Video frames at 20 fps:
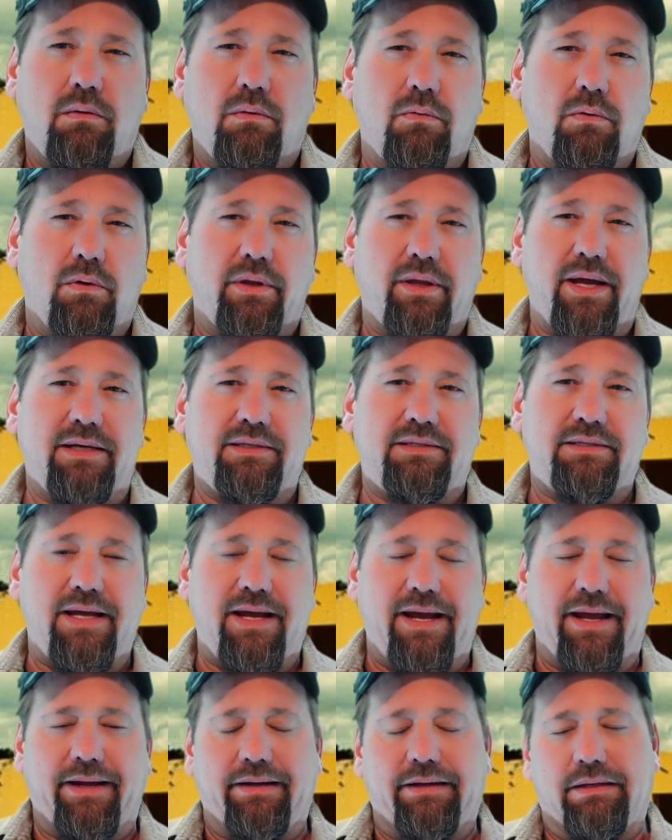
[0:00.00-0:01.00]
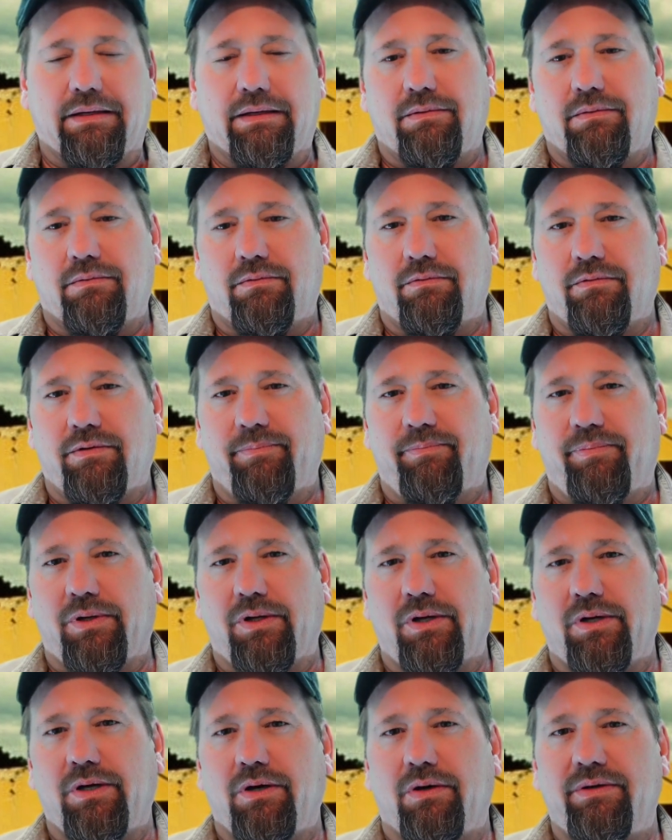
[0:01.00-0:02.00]
Well, that day,
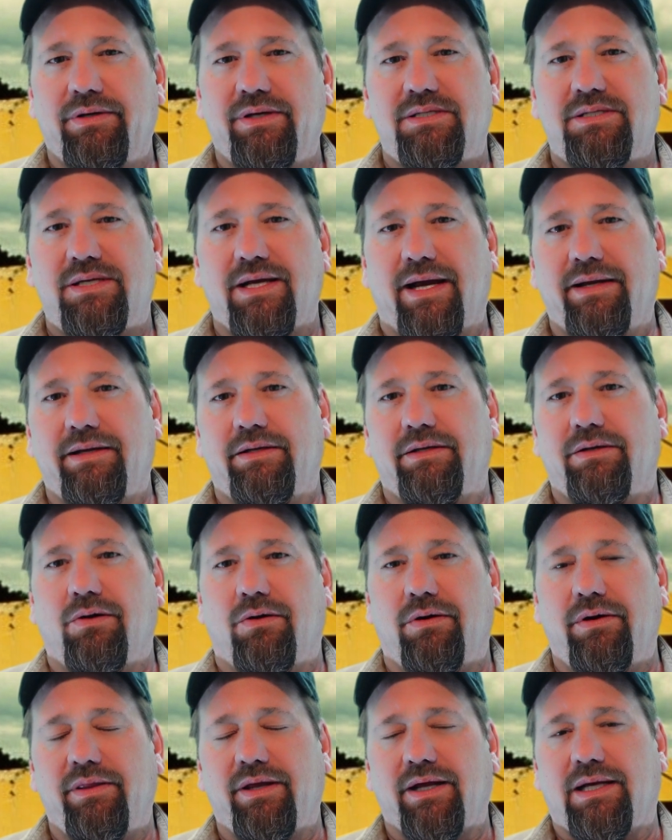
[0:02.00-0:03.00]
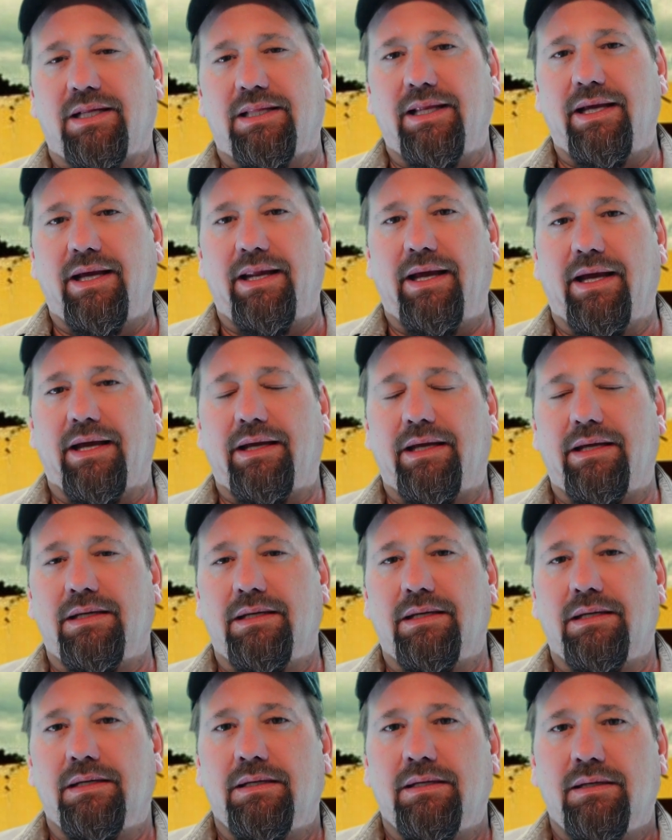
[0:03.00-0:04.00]
Roberto decided to go to the clinic
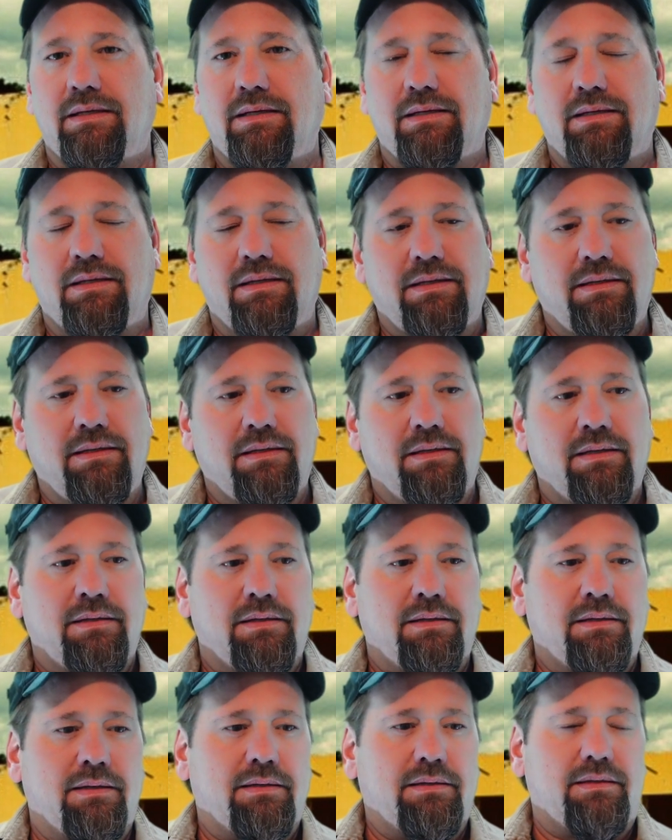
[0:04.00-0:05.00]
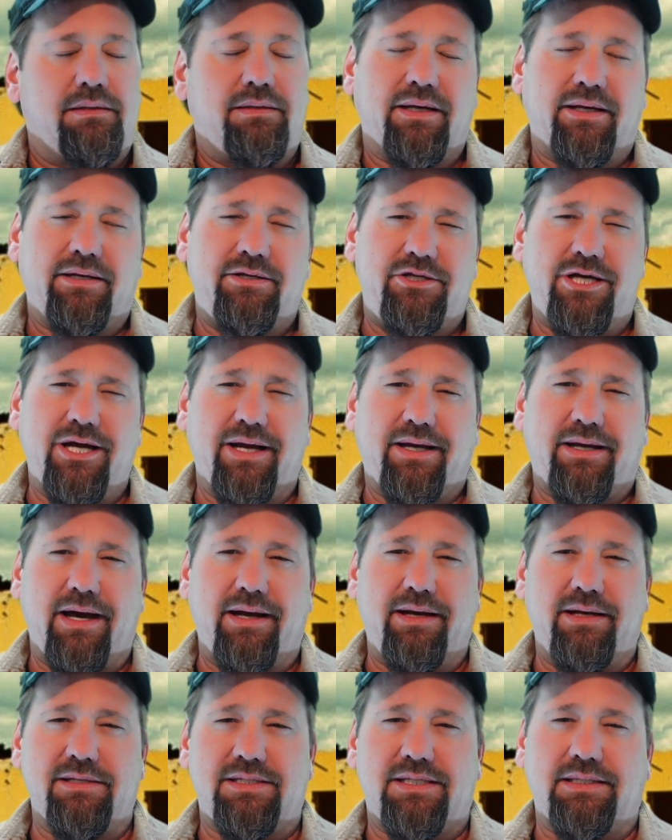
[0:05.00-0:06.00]
to check
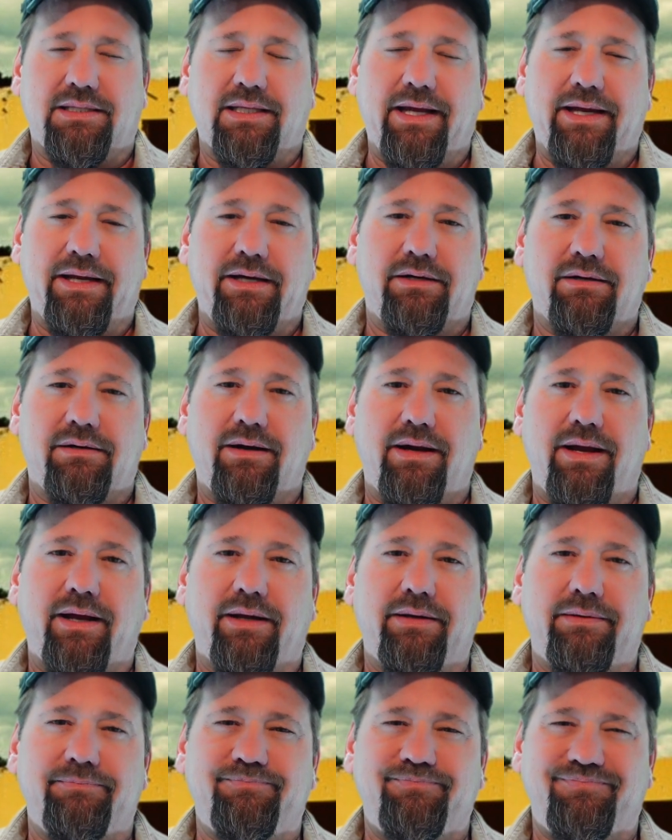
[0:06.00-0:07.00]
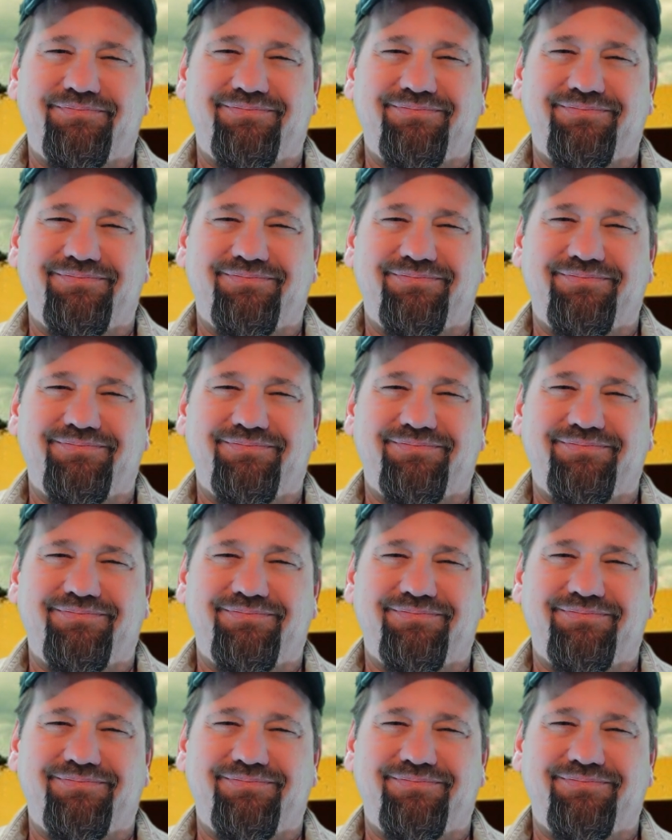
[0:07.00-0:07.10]
on his lingering